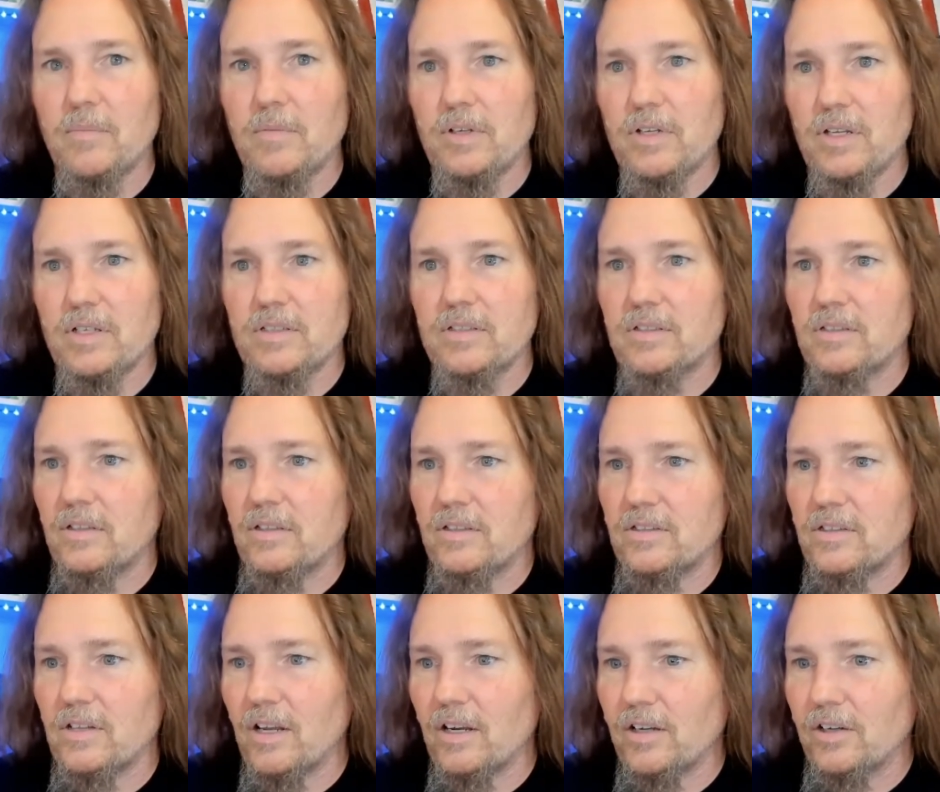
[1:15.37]
It doesn't,
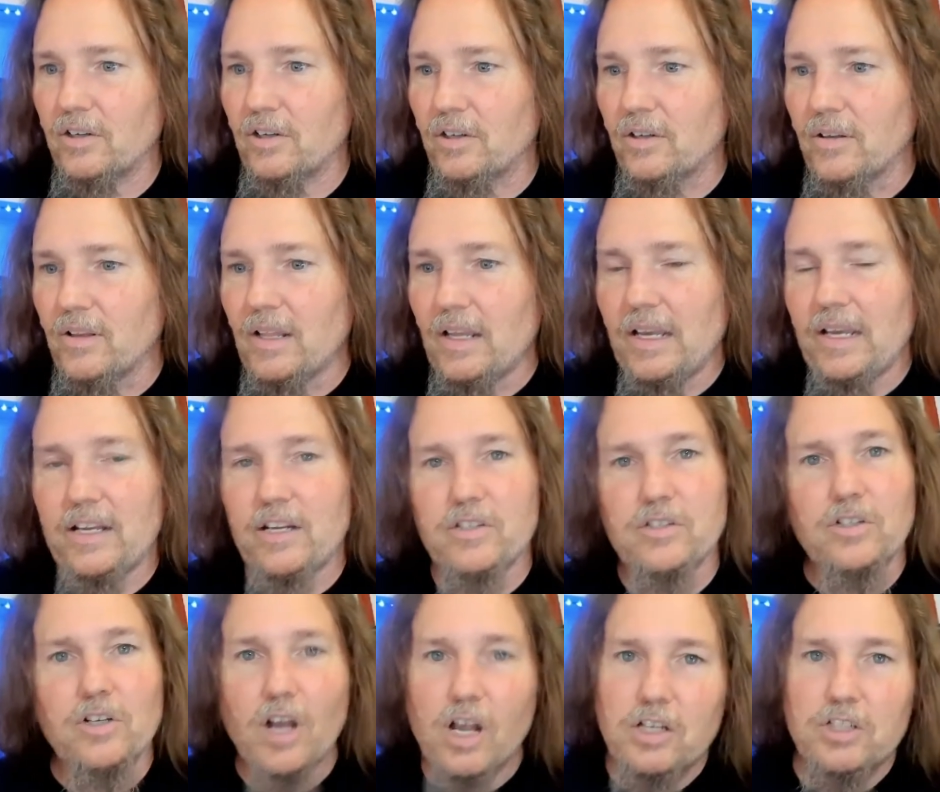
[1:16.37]
it's not gonna, it
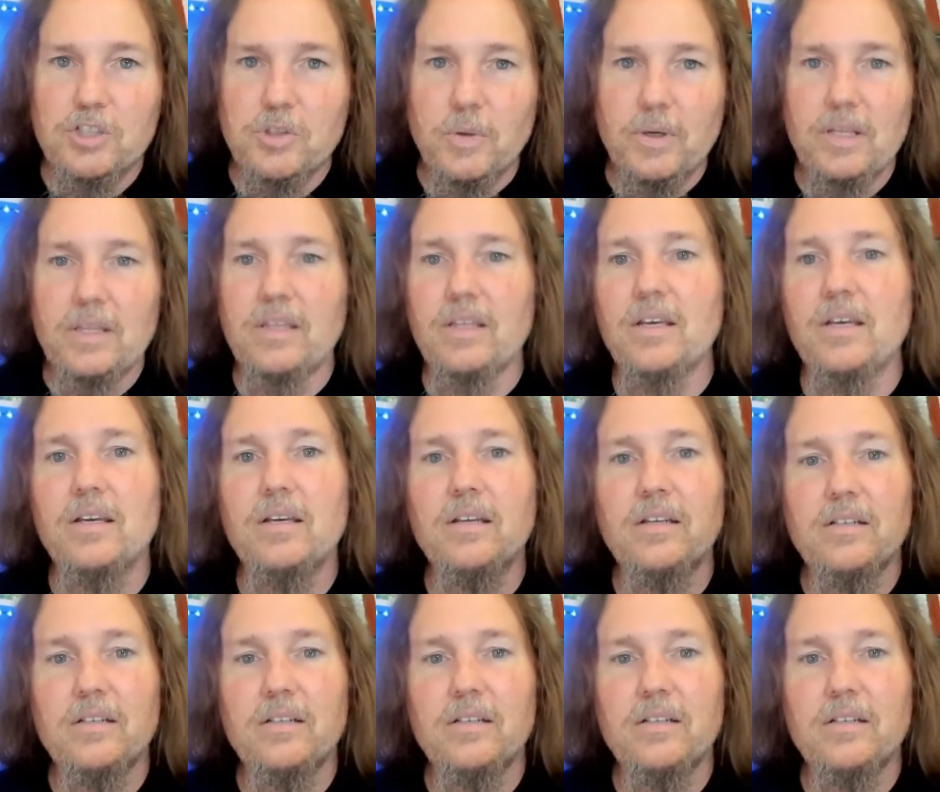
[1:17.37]
doesn't cost you anything.